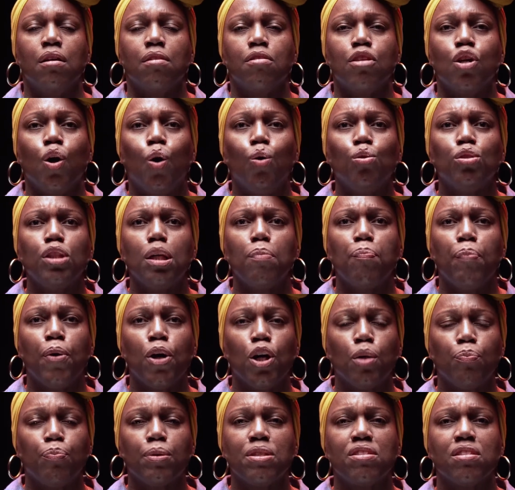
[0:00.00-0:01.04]
The only
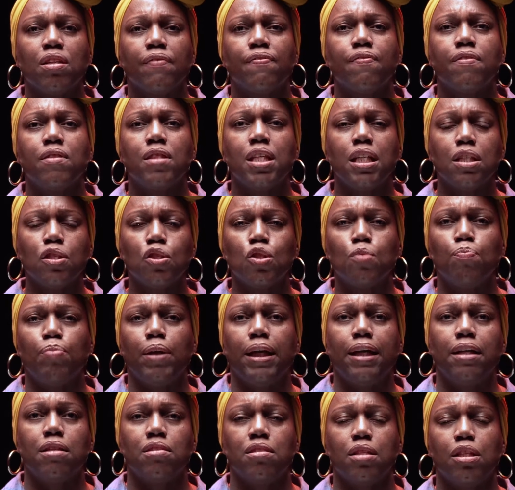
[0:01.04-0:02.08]
purpose of this
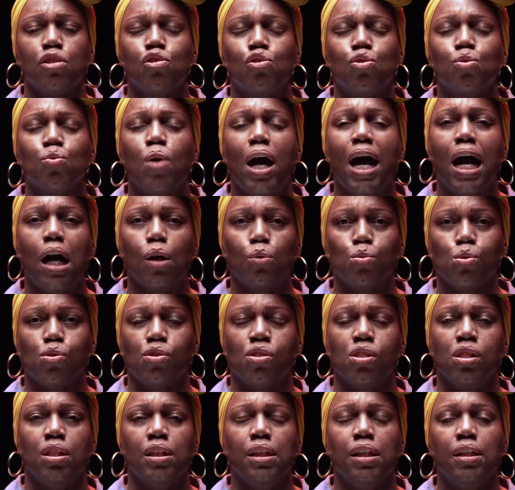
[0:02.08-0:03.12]
place is to
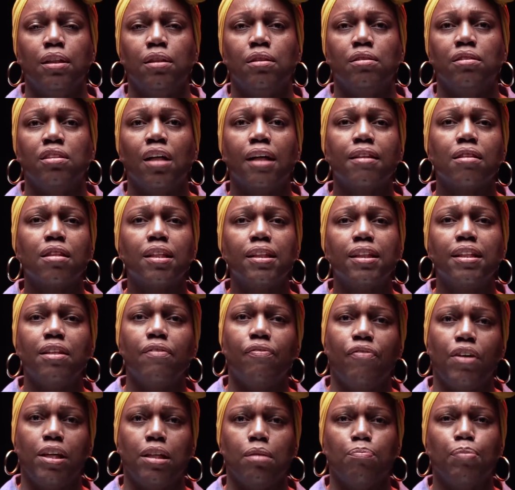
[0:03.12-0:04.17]
house, not the
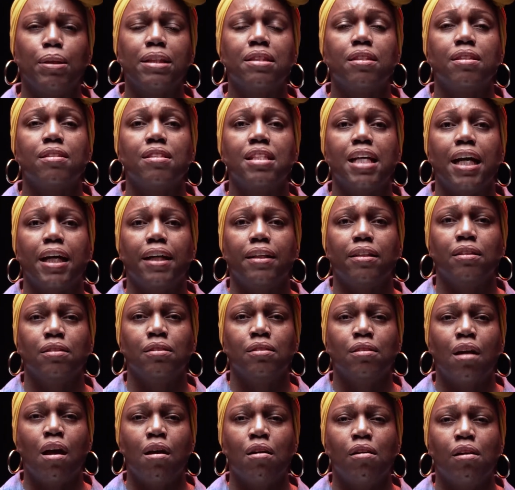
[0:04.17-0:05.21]
living, but the
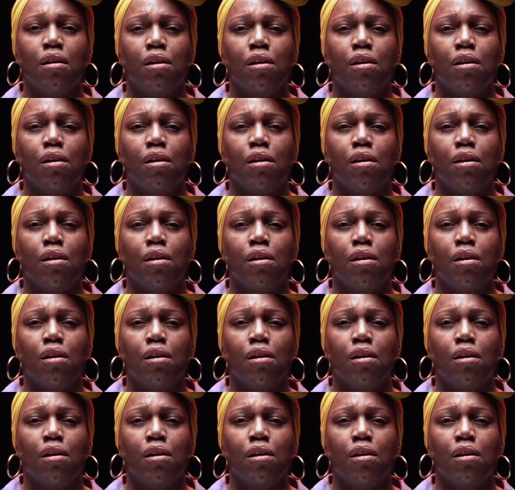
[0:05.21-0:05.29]
dead.